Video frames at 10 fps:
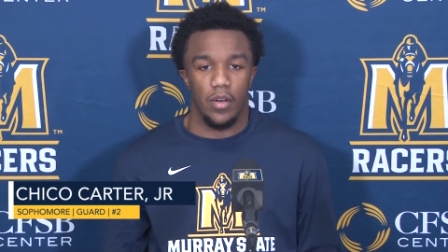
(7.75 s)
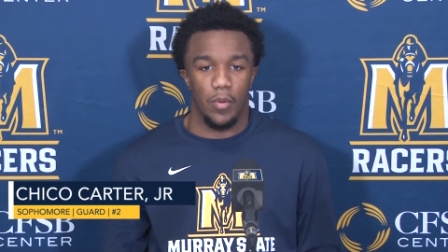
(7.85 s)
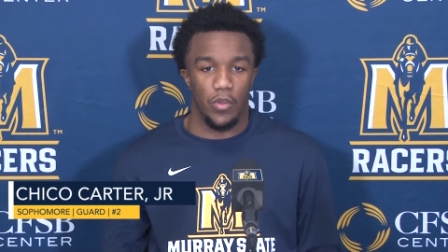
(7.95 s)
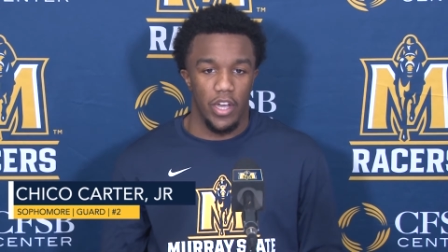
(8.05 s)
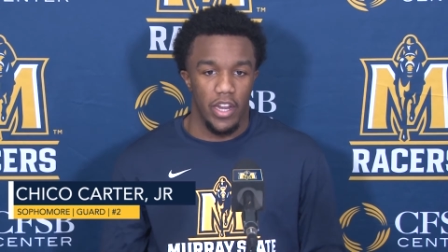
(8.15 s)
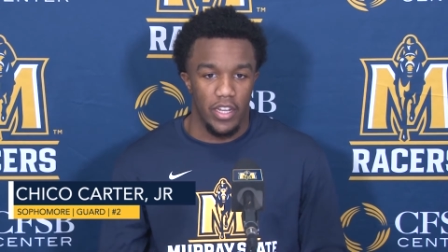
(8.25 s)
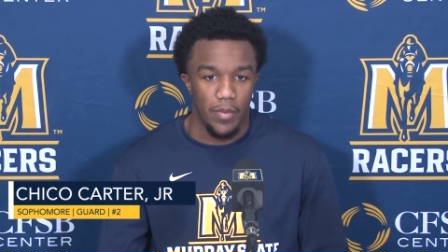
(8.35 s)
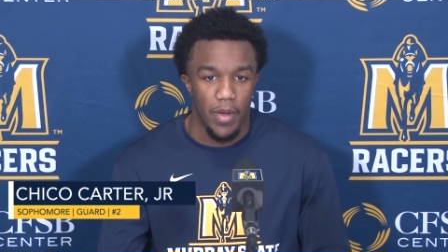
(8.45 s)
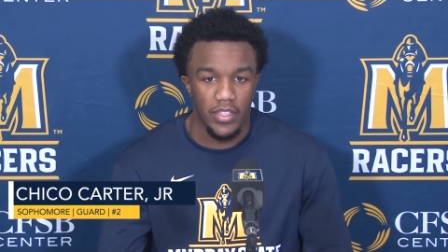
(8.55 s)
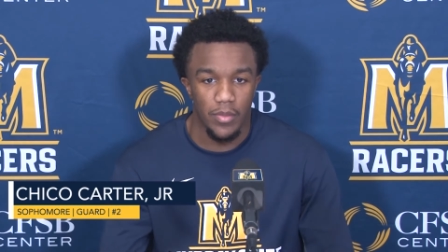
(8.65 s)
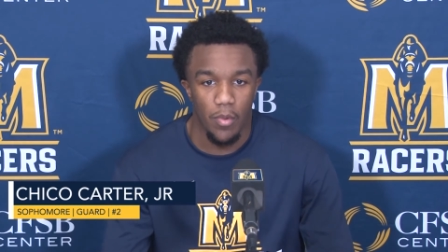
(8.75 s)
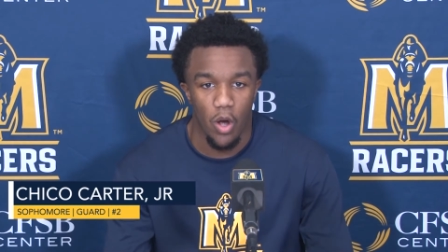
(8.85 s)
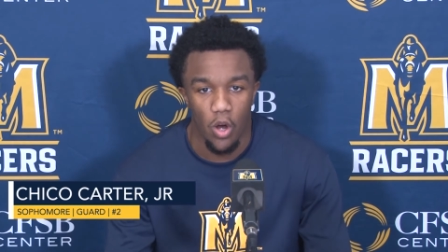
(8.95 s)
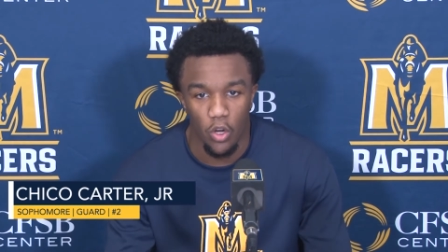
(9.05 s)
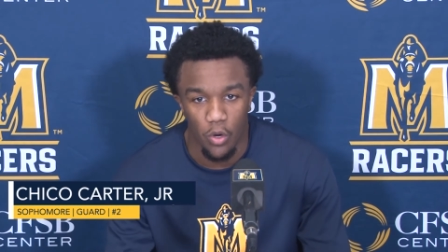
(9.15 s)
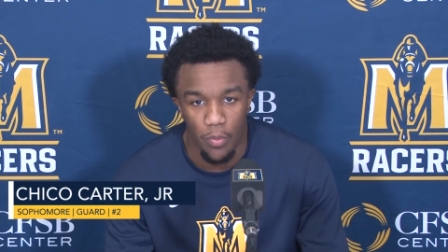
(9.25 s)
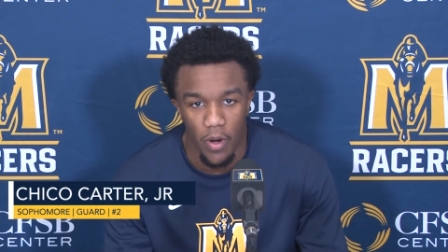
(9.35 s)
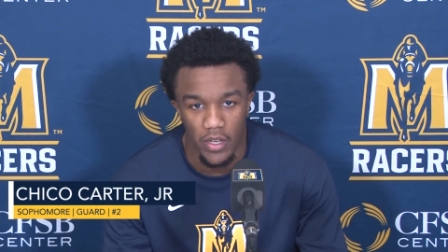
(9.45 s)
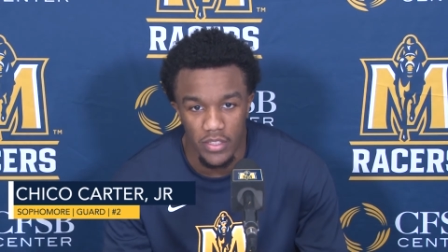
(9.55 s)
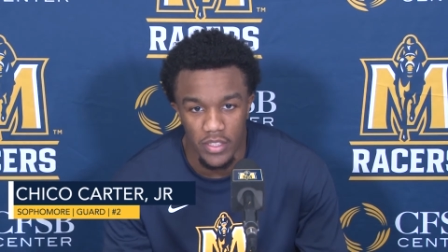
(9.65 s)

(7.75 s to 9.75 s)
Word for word: but we got to get back tomorrow, go to practice,